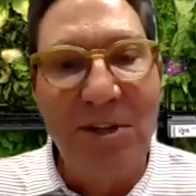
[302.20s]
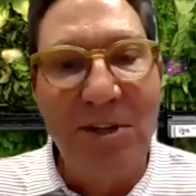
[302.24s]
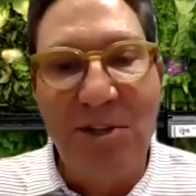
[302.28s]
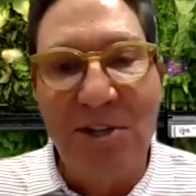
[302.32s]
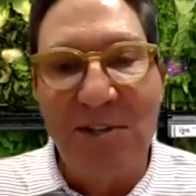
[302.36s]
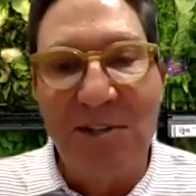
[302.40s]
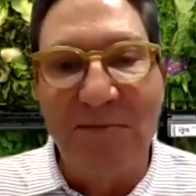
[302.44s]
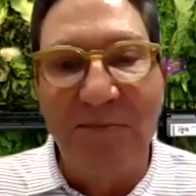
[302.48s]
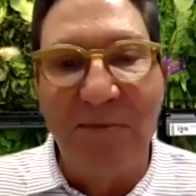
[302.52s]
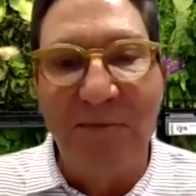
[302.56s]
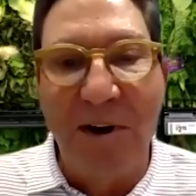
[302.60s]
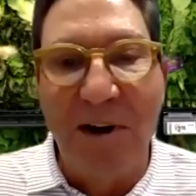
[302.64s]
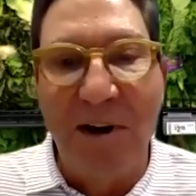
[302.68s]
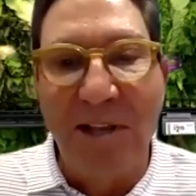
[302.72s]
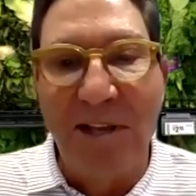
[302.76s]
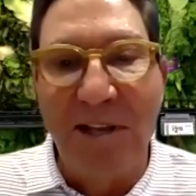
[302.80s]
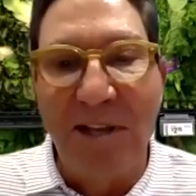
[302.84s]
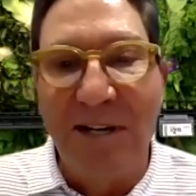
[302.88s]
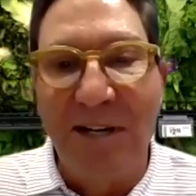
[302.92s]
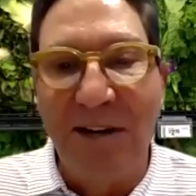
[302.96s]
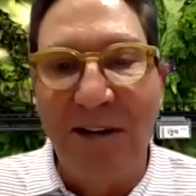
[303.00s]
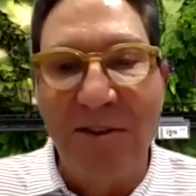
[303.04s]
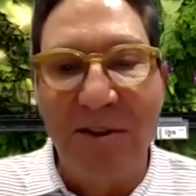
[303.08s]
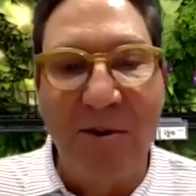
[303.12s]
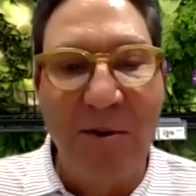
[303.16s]
had just
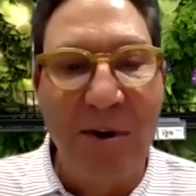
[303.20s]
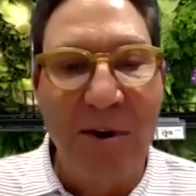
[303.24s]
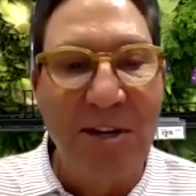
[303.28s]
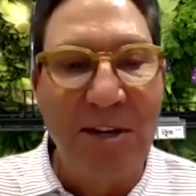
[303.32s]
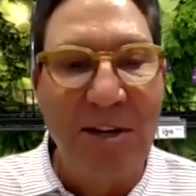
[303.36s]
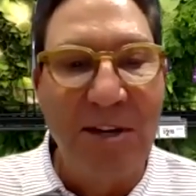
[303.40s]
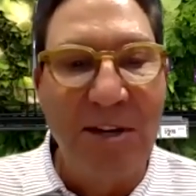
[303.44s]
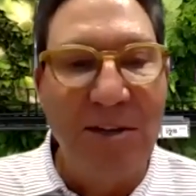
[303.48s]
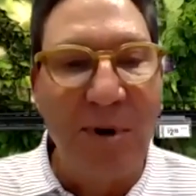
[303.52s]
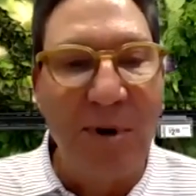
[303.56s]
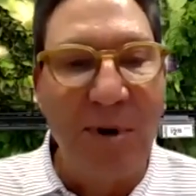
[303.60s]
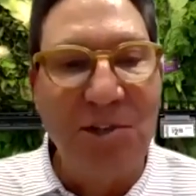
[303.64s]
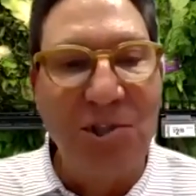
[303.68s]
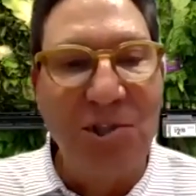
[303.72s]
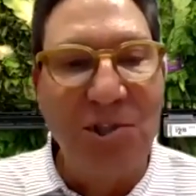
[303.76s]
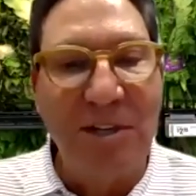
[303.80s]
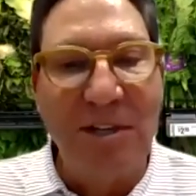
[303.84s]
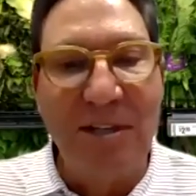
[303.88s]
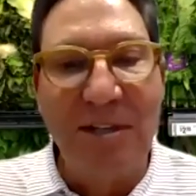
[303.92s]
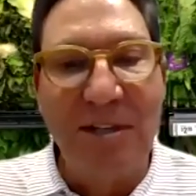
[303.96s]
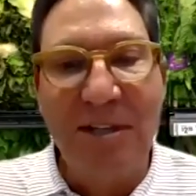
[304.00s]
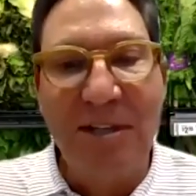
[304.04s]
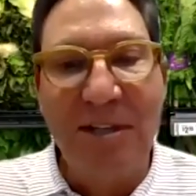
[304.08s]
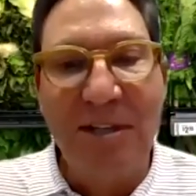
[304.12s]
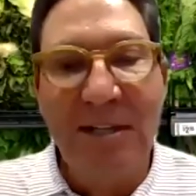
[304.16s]
fallen into the Great Depression.
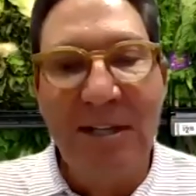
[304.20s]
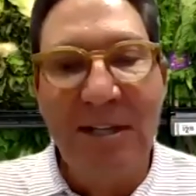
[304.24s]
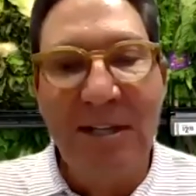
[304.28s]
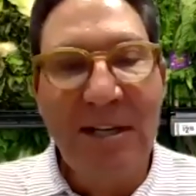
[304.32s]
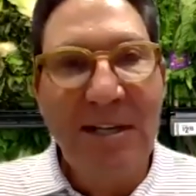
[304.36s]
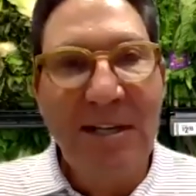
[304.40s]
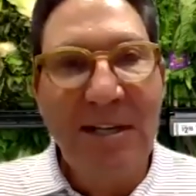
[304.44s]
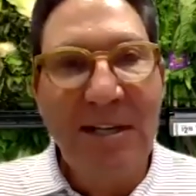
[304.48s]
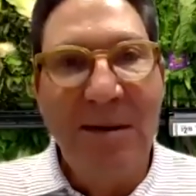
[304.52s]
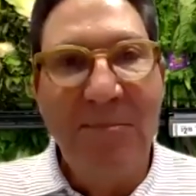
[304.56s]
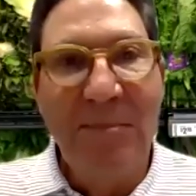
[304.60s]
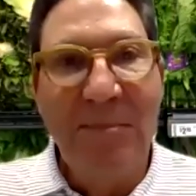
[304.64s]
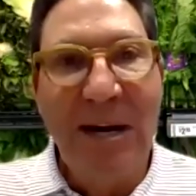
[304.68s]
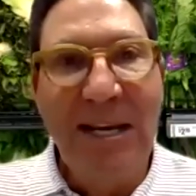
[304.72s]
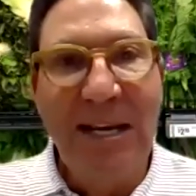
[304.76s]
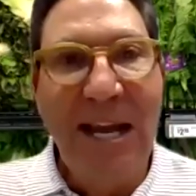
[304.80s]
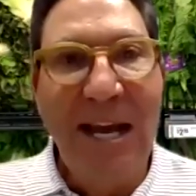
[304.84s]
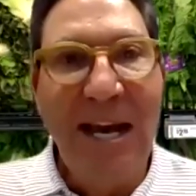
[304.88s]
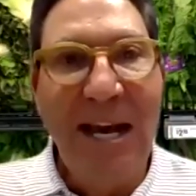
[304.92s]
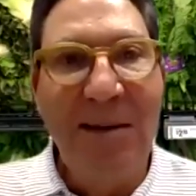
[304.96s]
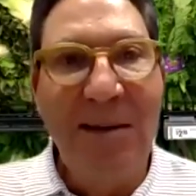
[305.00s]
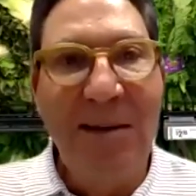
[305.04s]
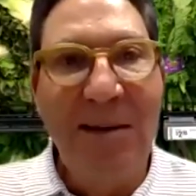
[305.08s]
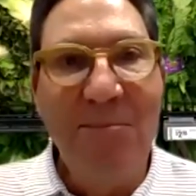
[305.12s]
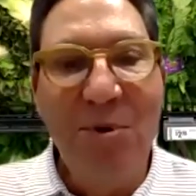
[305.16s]
My
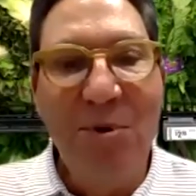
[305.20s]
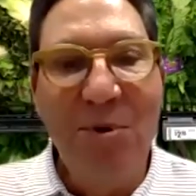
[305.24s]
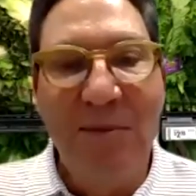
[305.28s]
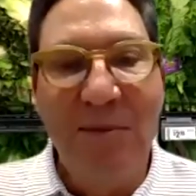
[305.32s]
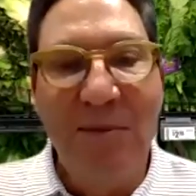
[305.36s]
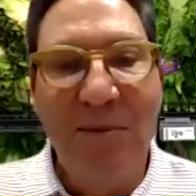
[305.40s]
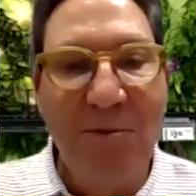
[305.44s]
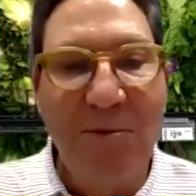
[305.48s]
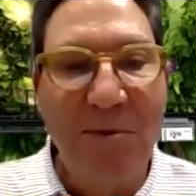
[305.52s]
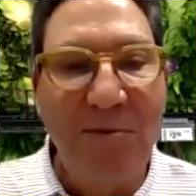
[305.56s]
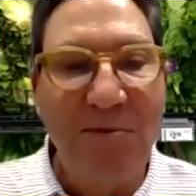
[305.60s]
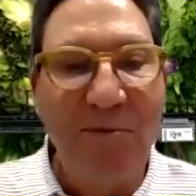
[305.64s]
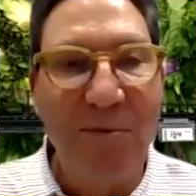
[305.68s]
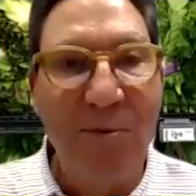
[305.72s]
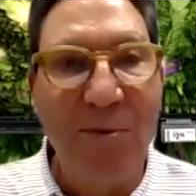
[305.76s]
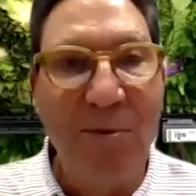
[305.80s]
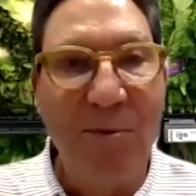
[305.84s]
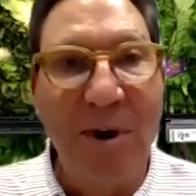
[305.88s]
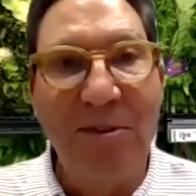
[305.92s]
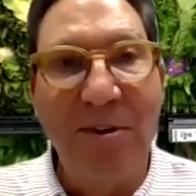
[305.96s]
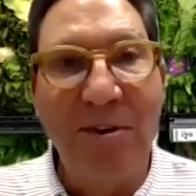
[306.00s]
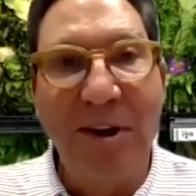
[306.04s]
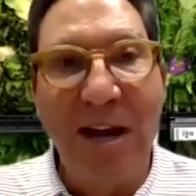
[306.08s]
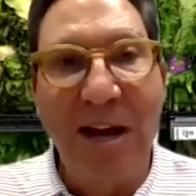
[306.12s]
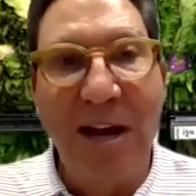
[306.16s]
dad moved in with
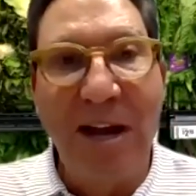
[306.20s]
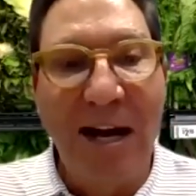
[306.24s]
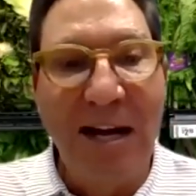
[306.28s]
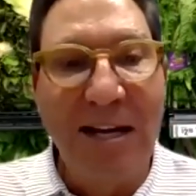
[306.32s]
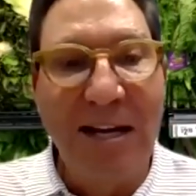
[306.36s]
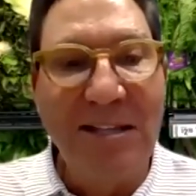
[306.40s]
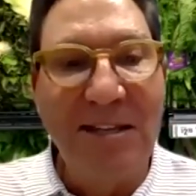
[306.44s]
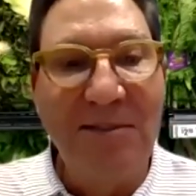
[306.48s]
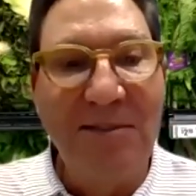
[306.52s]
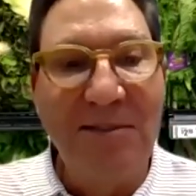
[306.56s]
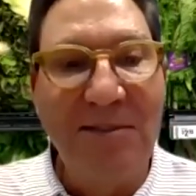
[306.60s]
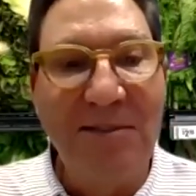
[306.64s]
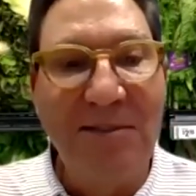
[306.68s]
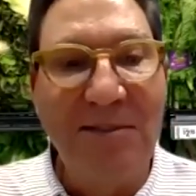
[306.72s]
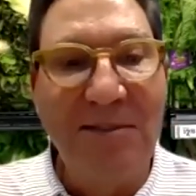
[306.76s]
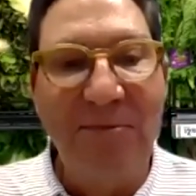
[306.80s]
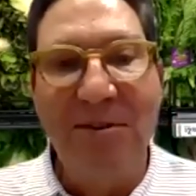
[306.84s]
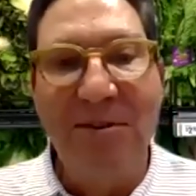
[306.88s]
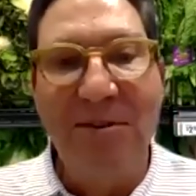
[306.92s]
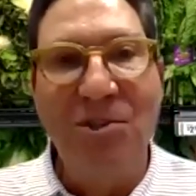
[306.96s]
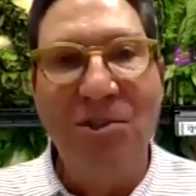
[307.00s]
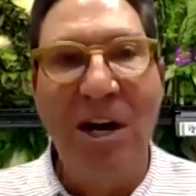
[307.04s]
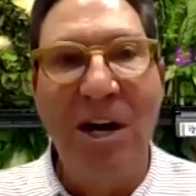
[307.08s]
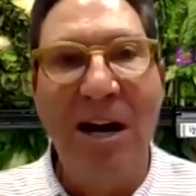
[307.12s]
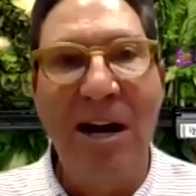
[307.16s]
four other guys and found
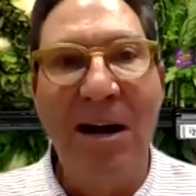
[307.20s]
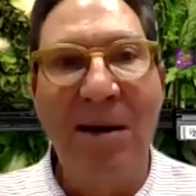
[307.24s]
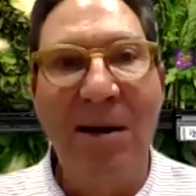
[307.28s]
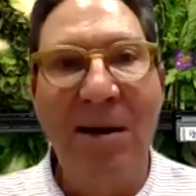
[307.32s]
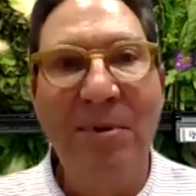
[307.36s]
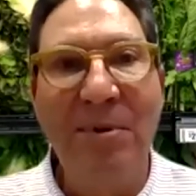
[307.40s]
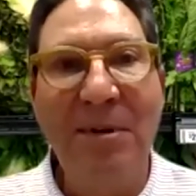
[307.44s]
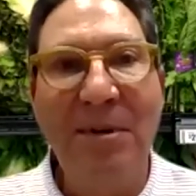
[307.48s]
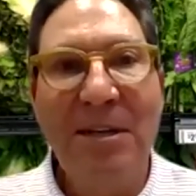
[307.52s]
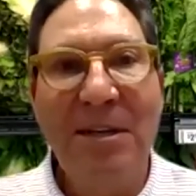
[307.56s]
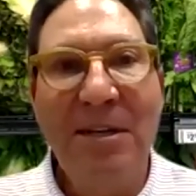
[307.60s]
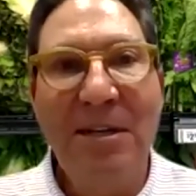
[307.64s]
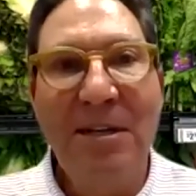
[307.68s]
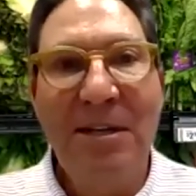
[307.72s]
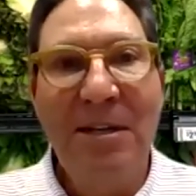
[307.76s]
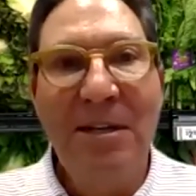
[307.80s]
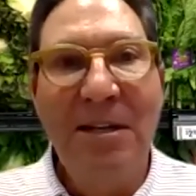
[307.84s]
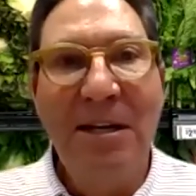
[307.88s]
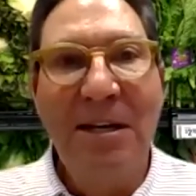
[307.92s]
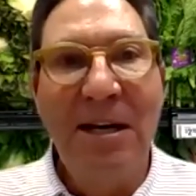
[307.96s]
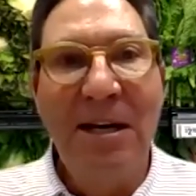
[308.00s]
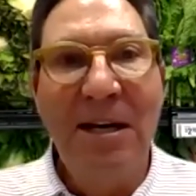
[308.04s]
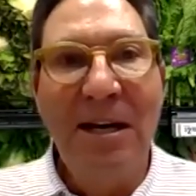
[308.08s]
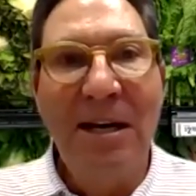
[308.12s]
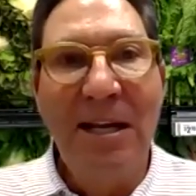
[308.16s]
a job
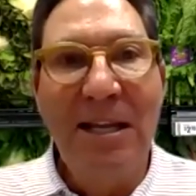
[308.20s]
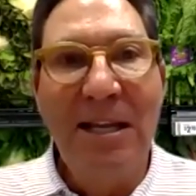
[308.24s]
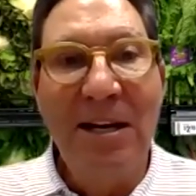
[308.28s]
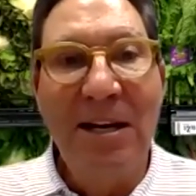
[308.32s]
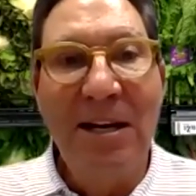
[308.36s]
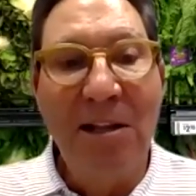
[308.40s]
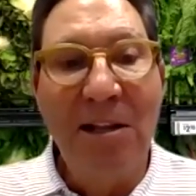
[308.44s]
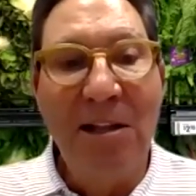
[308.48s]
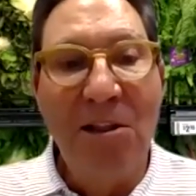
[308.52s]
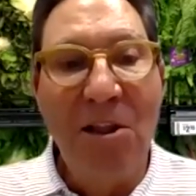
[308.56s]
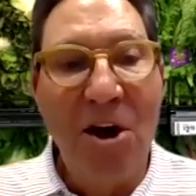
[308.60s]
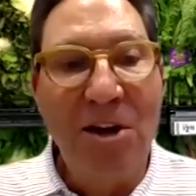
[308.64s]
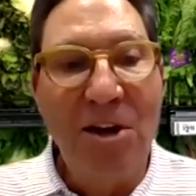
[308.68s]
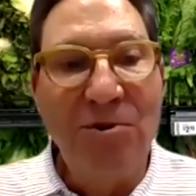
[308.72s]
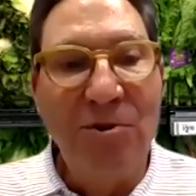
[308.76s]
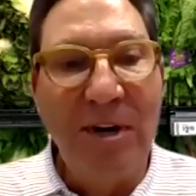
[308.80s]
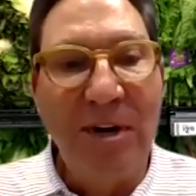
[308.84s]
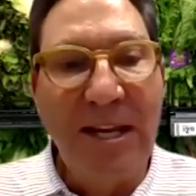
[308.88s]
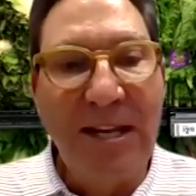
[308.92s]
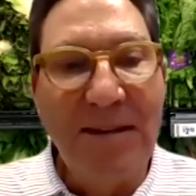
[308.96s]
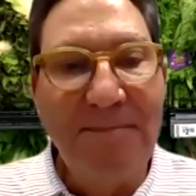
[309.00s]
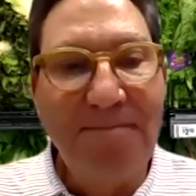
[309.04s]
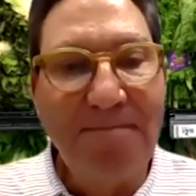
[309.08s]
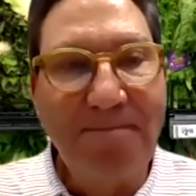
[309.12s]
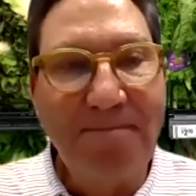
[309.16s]
uh, in a laundry.